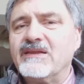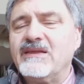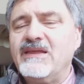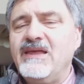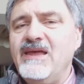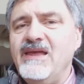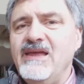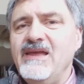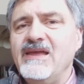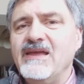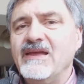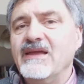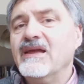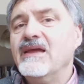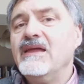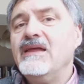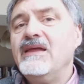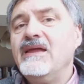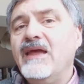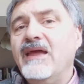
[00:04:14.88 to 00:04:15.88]
key
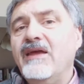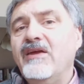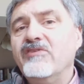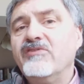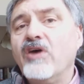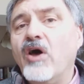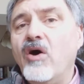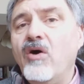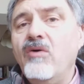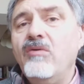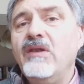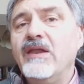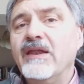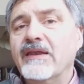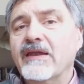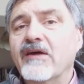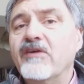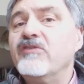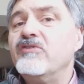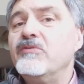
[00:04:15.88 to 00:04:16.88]
is
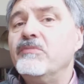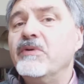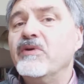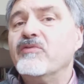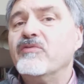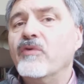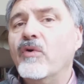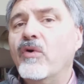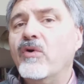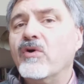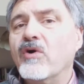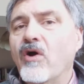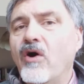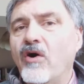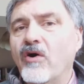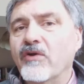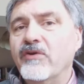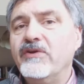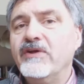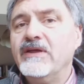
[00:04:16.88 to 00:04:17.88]
holiness before
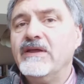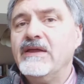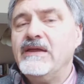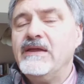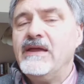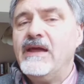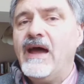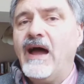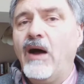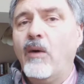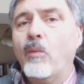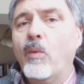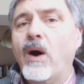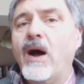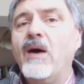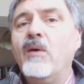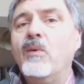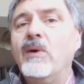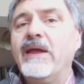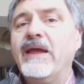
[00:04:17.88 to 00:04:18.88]
God. And
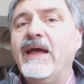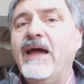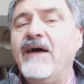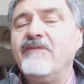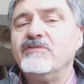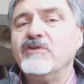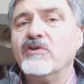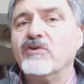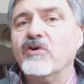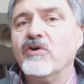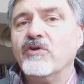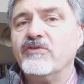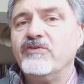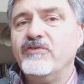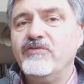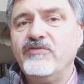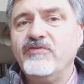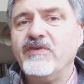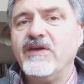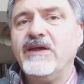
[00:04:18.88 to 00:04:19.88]
while we haven't got
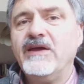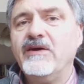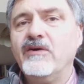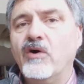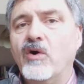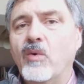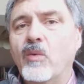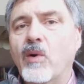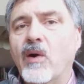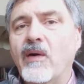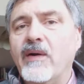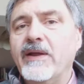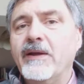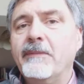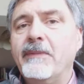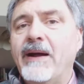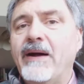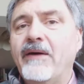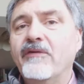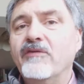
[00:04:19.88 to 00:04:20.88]
to fear or worry
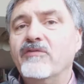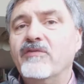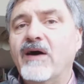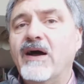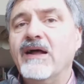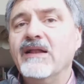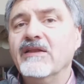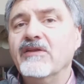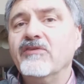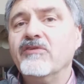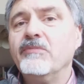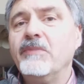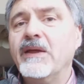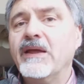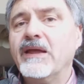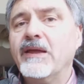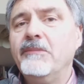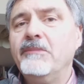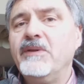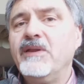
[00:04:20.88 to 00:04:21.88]
about violence
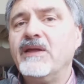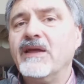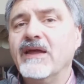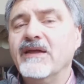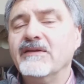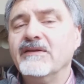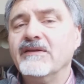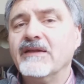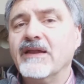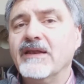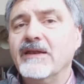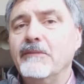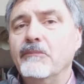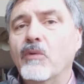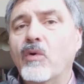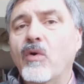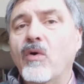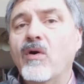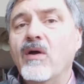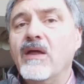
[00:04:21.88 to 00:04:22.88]
being implicated
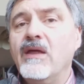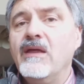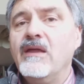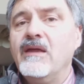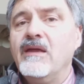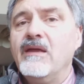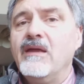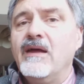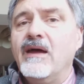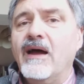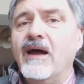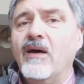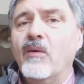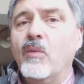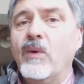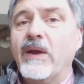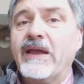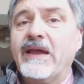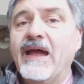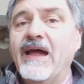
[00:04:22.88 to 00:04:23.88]
anymore,
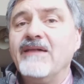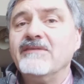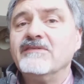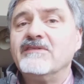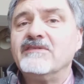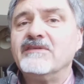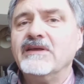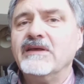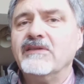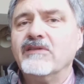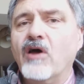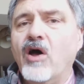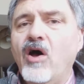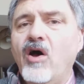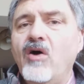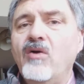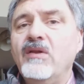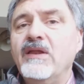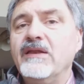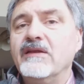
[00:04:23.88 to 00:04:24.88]
we can see the
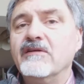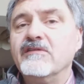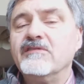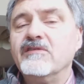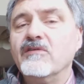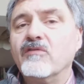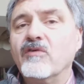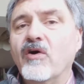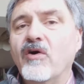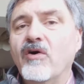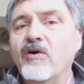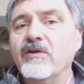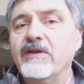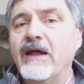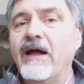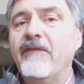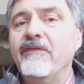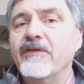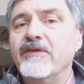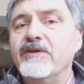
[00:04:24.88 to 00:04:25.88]
holiness of God
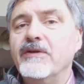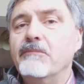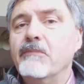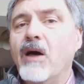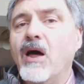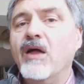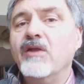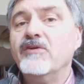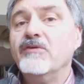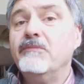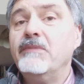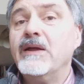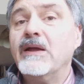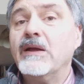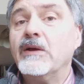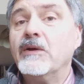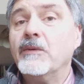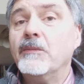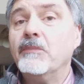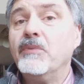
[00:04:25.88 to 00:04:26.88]
and the demand of
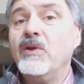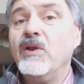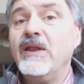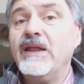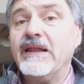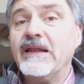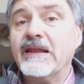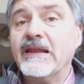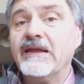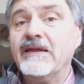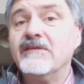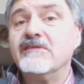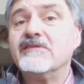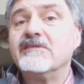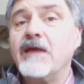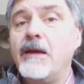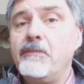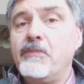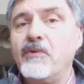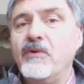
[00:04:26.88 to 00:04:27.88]
being completely
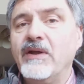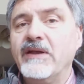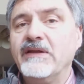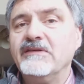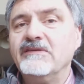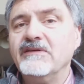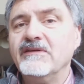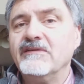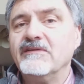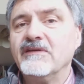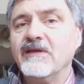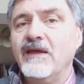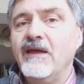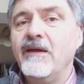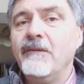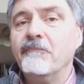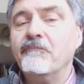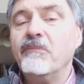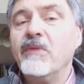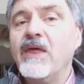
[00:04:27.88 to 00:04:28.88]
separated to
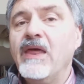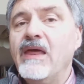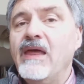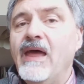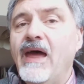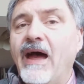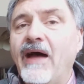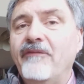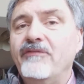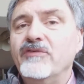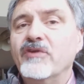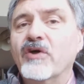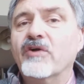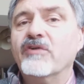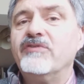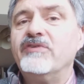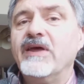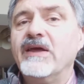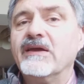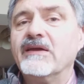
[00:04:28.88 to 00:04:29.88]
him and
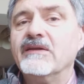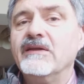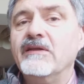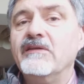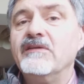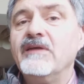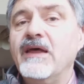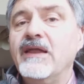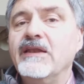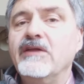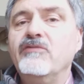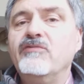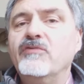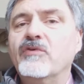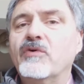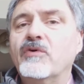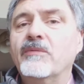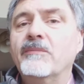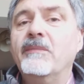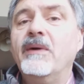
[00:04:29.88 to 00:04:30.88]
not taken into any
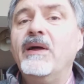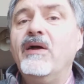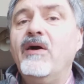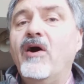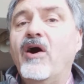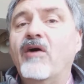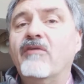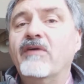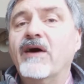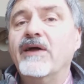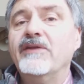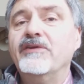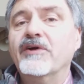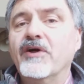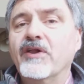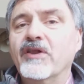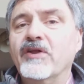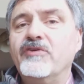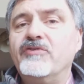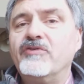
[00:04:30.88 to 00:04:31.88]
form of
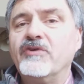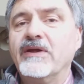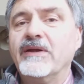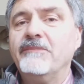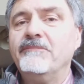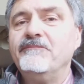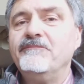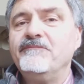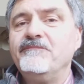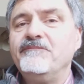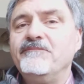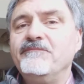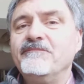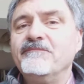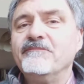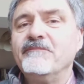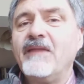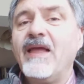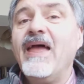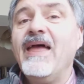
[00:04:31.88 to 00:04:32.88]
idolatry.
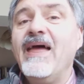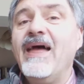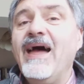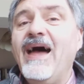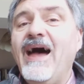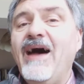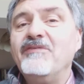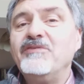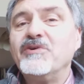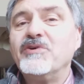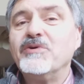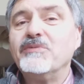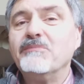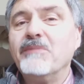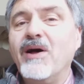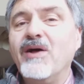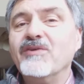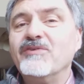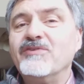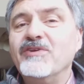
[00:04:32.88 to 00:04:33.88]
Have a good
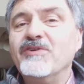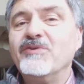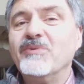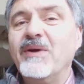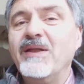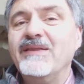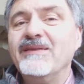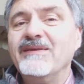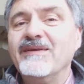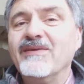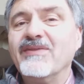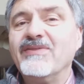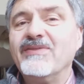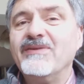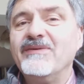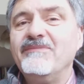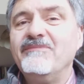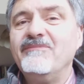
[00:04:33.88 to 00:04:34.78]
March the 20th.